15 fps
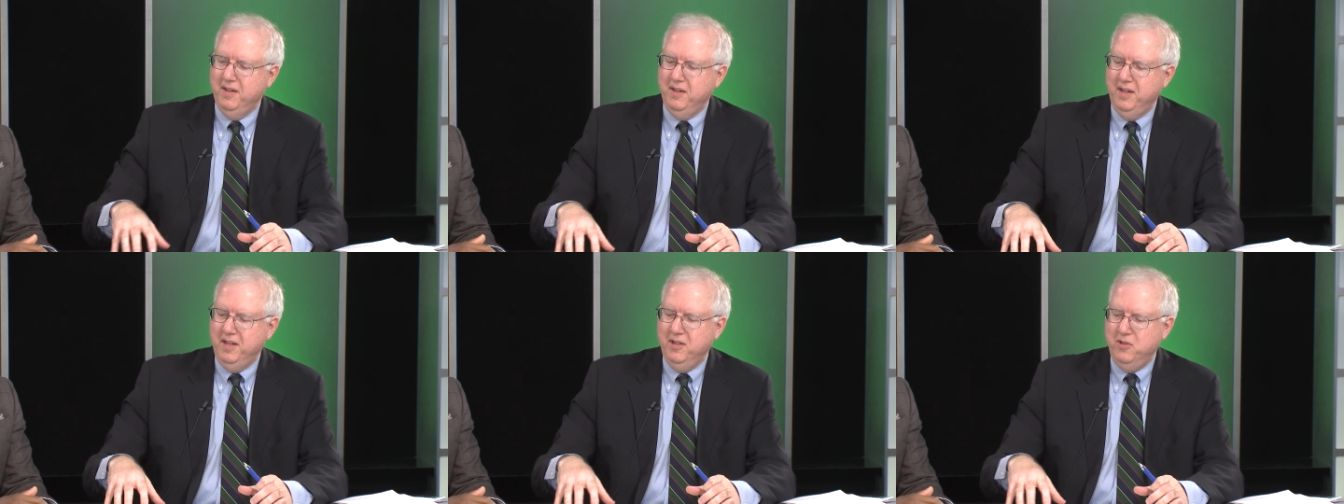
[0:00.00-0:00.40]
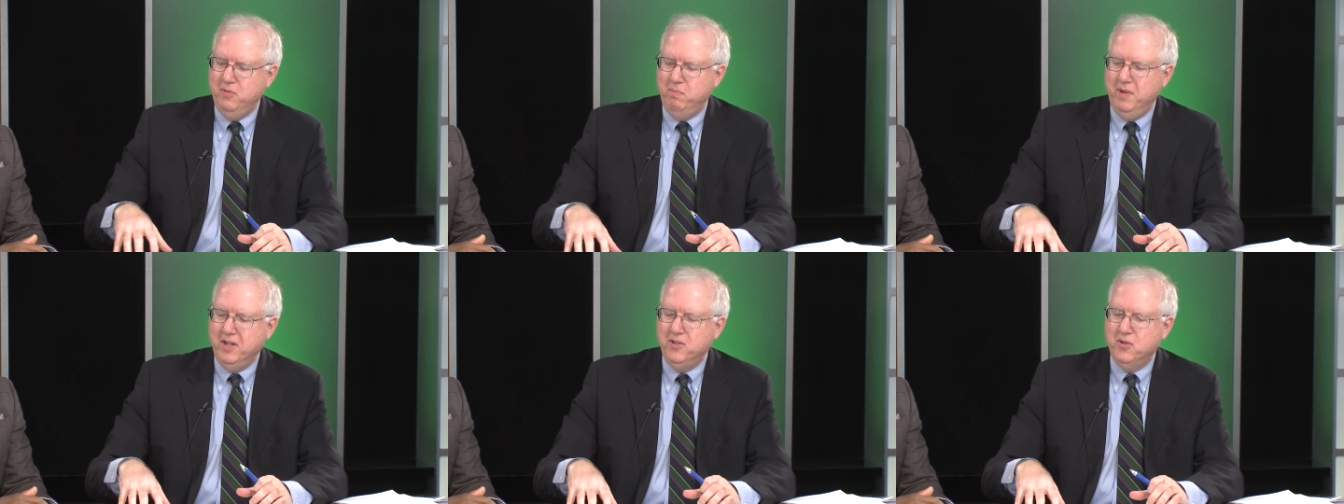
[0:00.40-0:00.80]
in
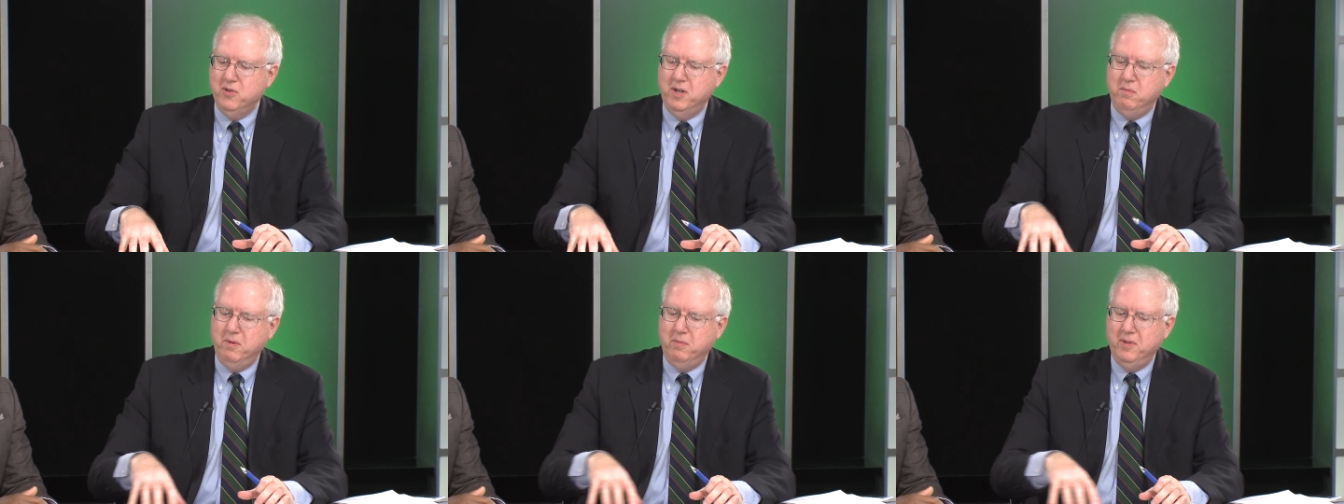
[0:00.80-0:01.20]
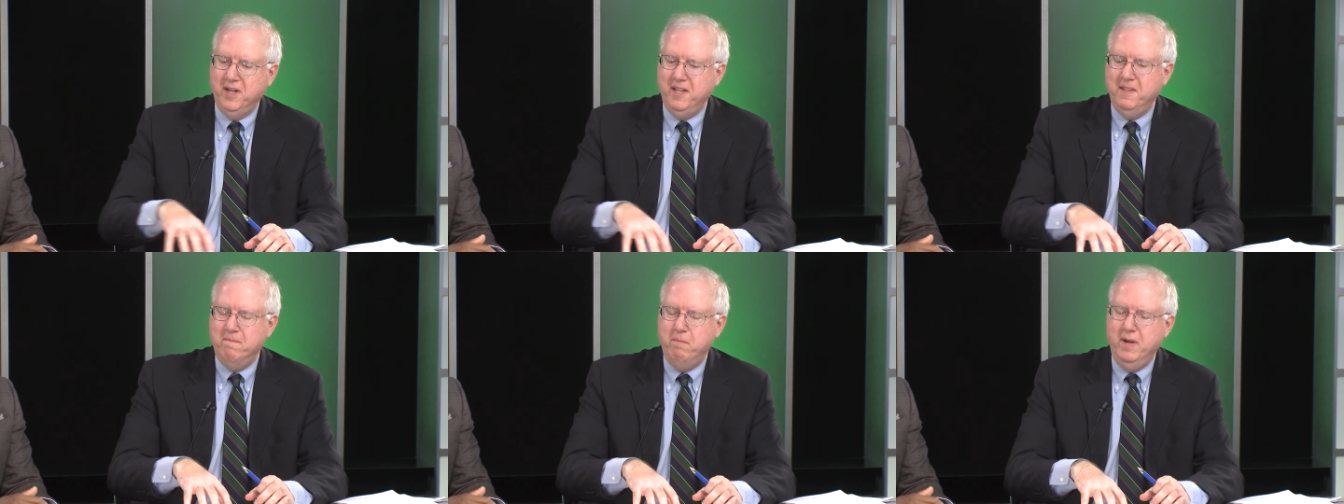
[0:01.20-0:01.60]
big trouble
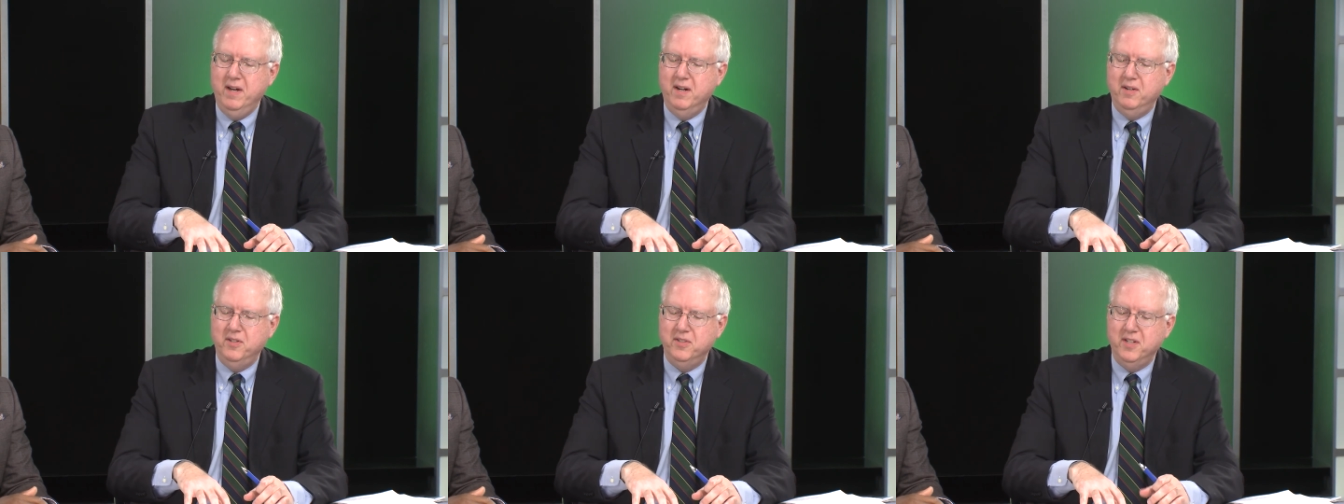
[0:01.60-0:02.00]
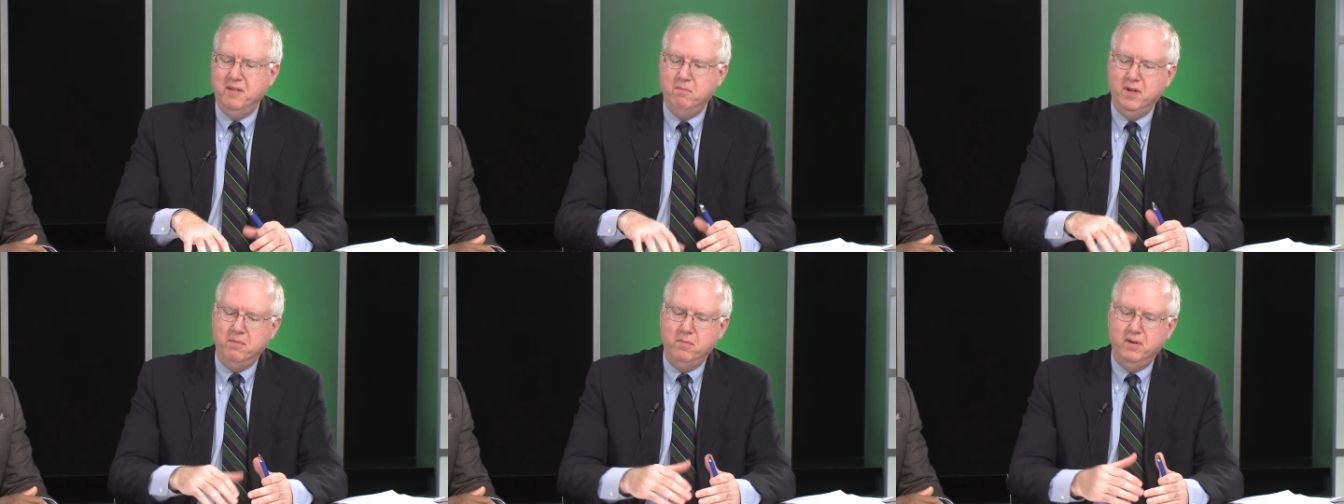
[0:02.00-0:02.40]
playing the Bears, and I
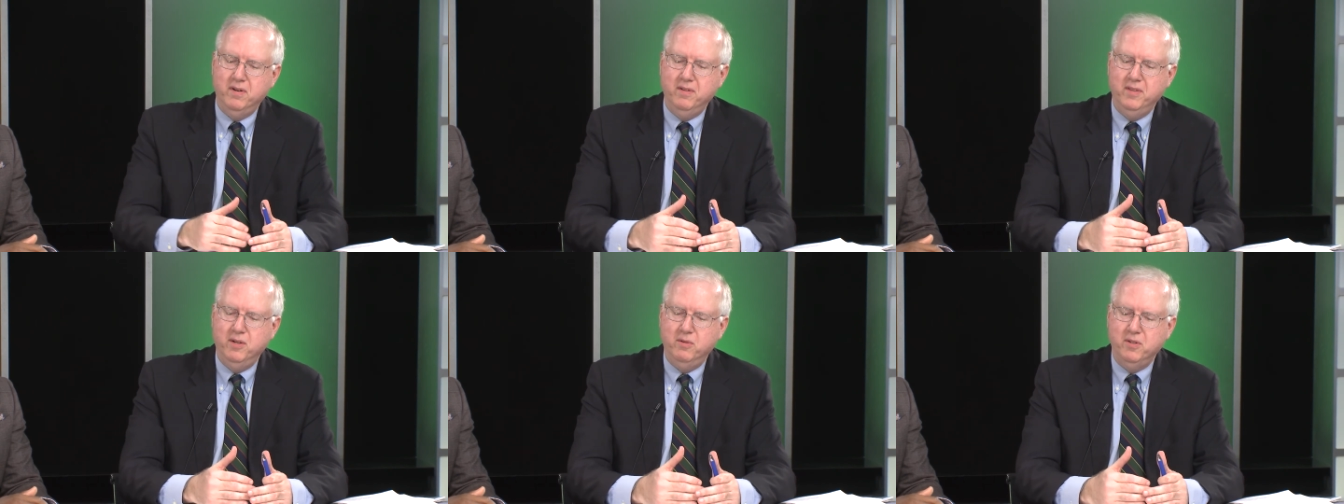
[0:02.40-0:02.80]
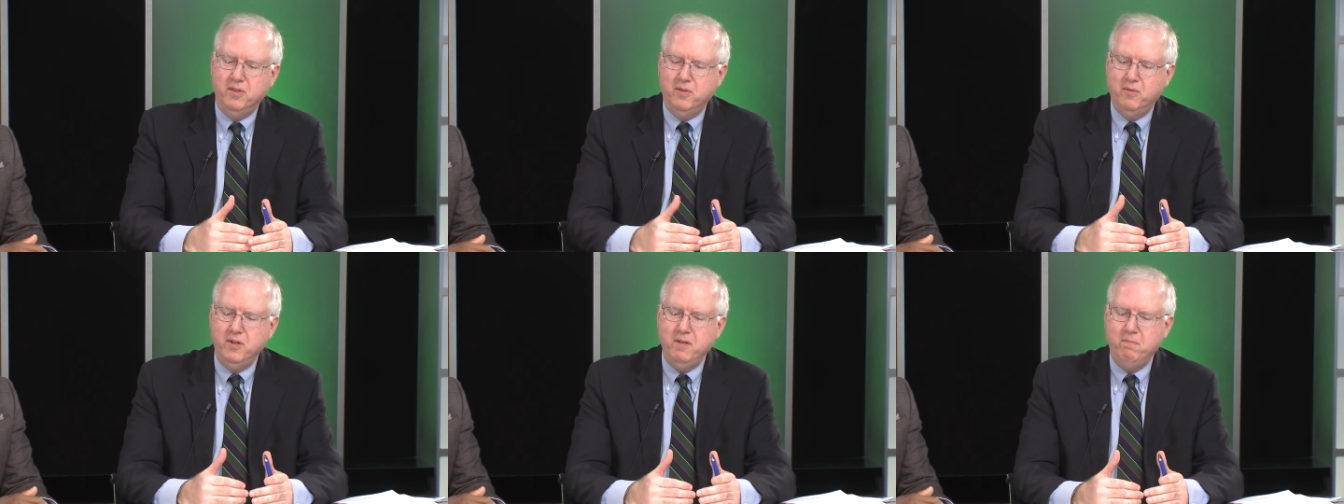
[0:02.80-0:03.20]
remember there were
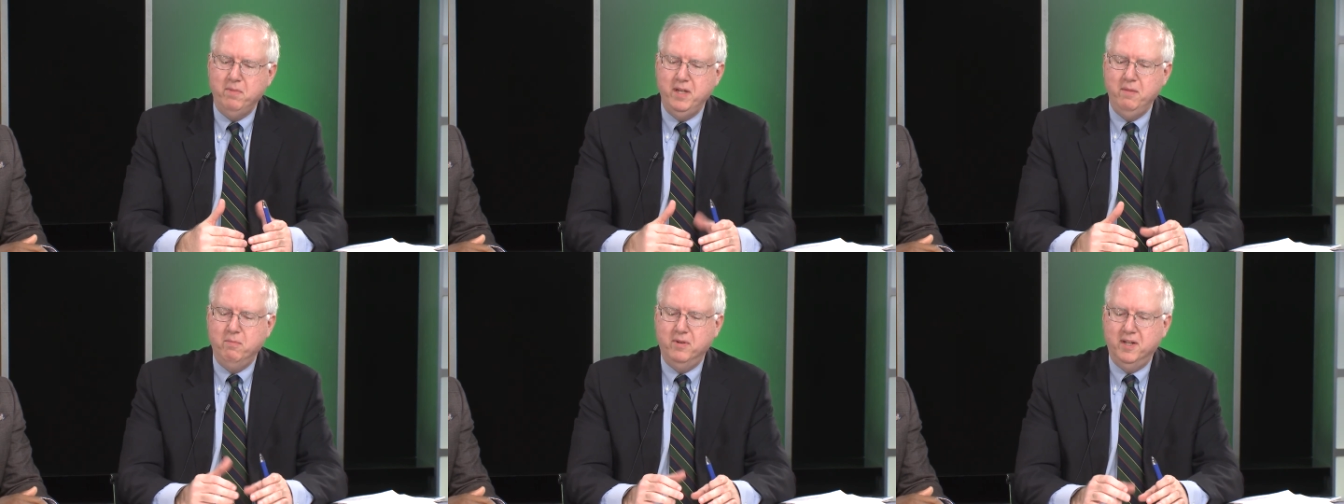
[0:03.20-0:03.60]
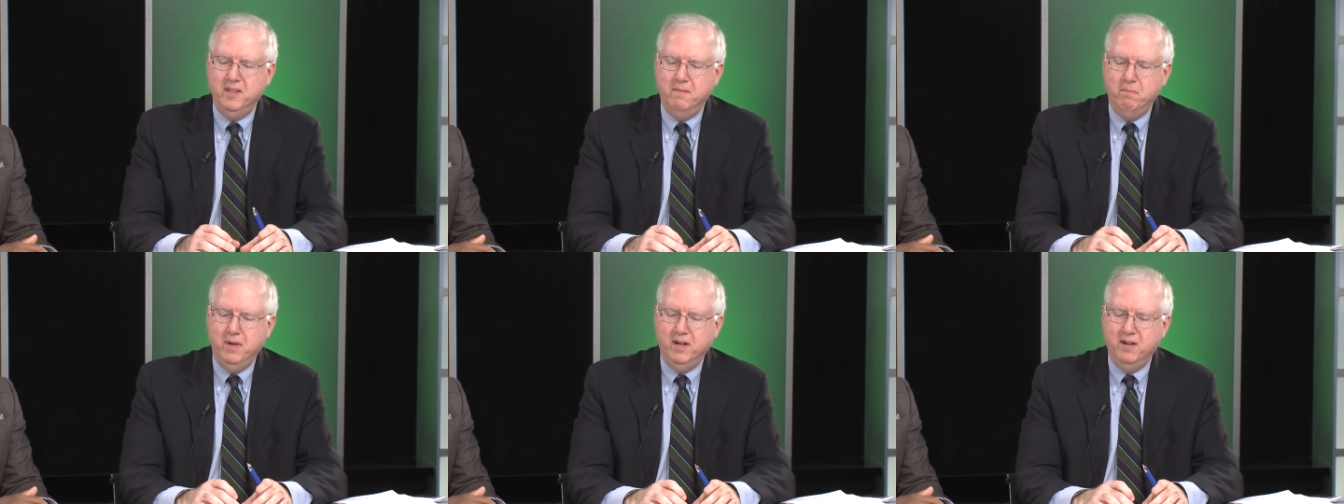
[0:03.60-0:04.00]
3 people on the
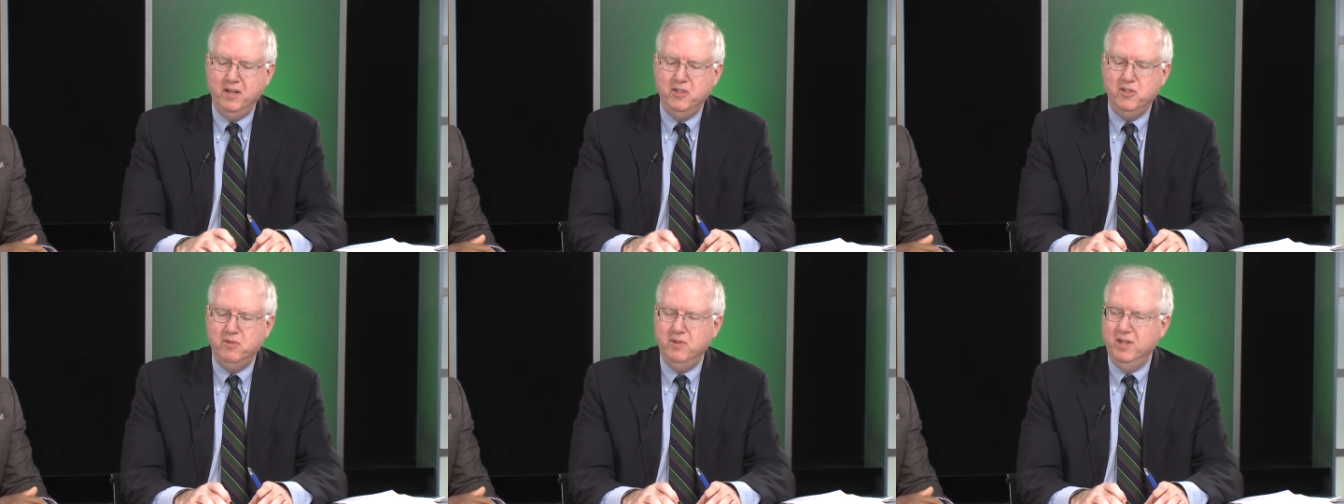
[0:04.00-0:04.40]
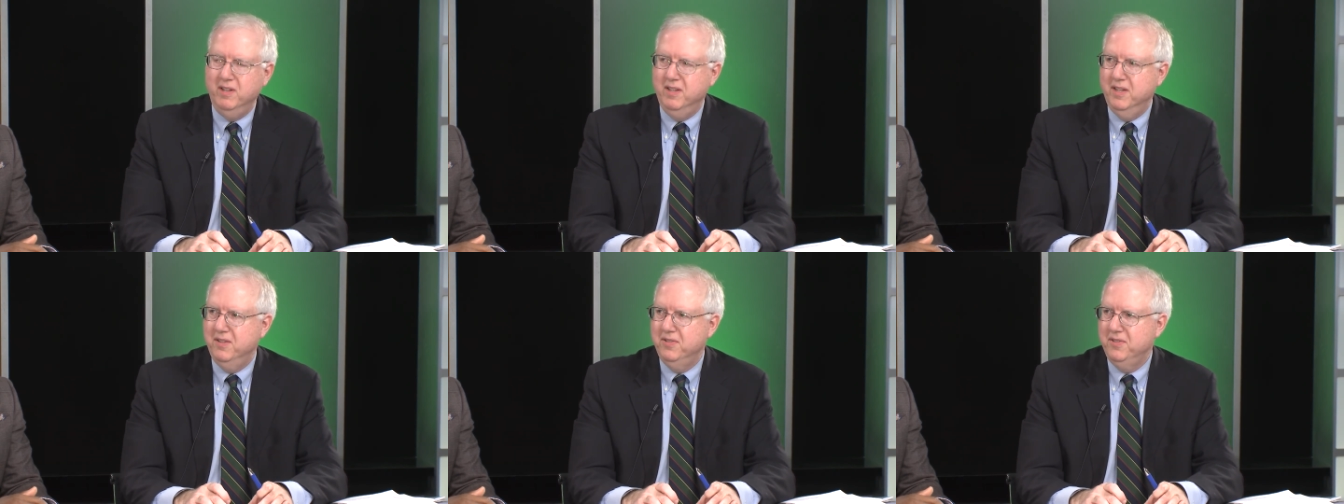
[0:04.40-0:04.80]
Bear injury
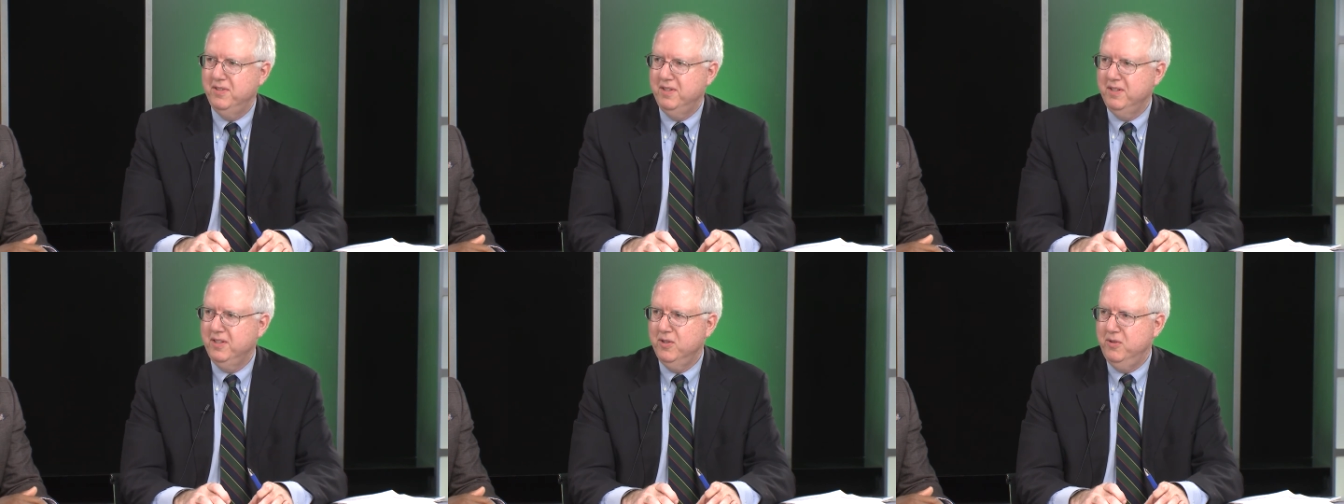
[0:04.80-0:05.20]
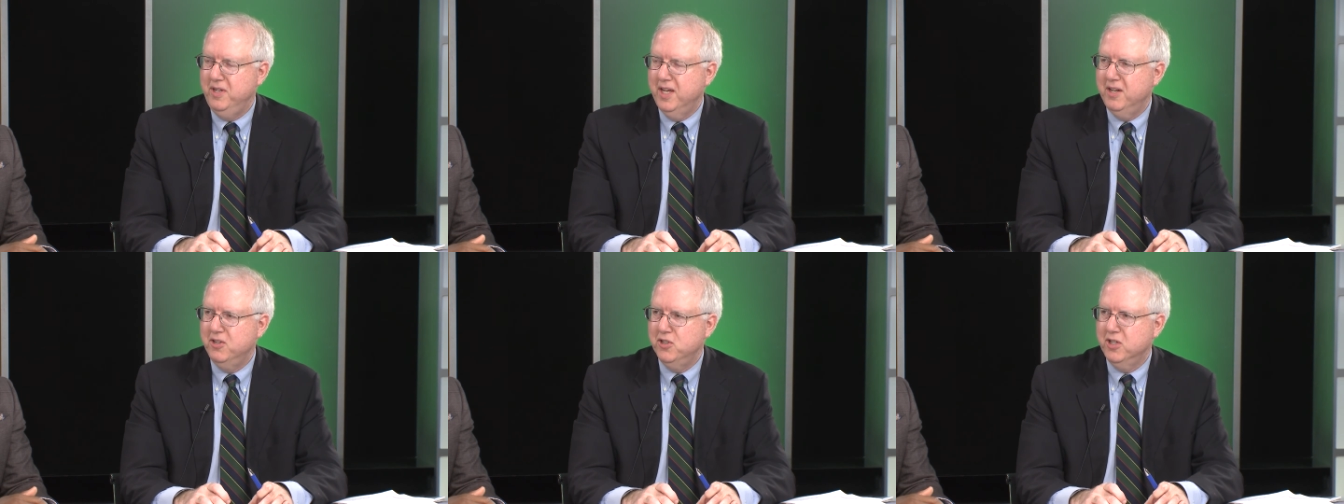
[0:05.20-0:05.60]
list going
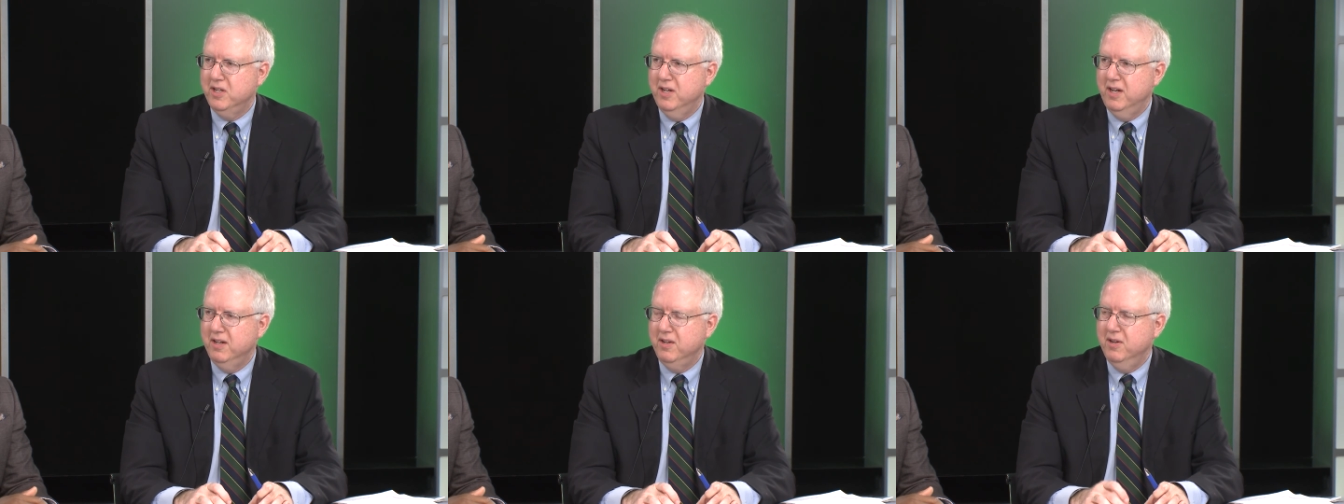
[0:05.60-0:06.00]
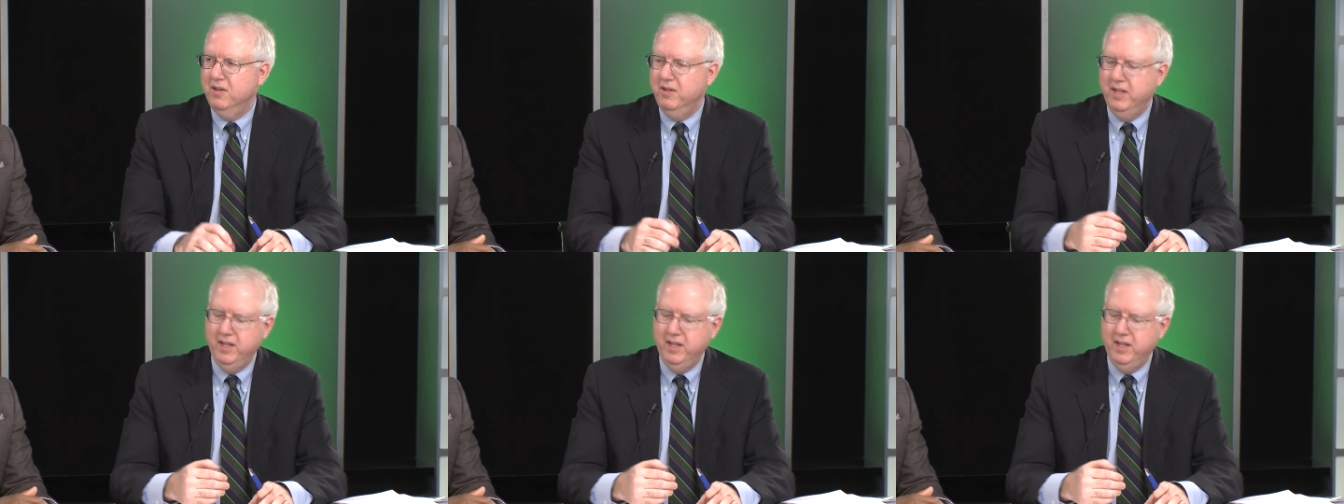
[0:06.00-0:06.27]
down to Chicago,